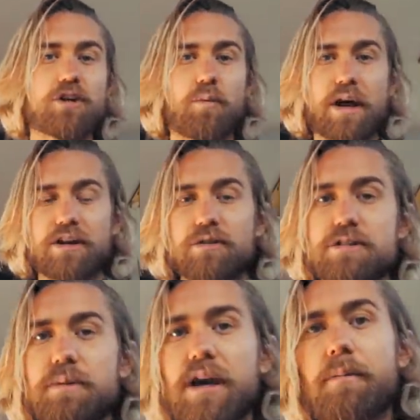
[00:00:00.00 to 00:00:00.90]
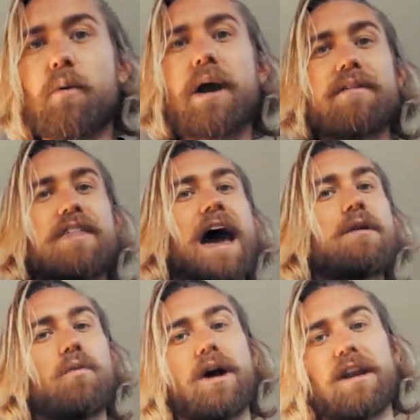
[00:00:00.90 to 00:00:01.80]
you'll want to do is become aware of
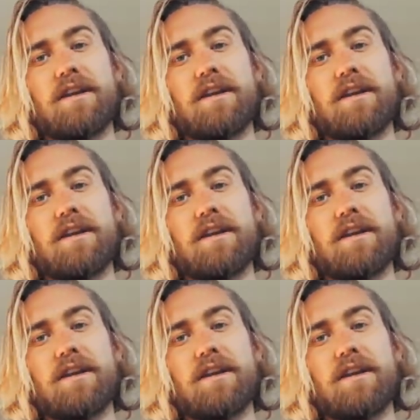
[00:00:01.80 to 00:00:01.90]
that one.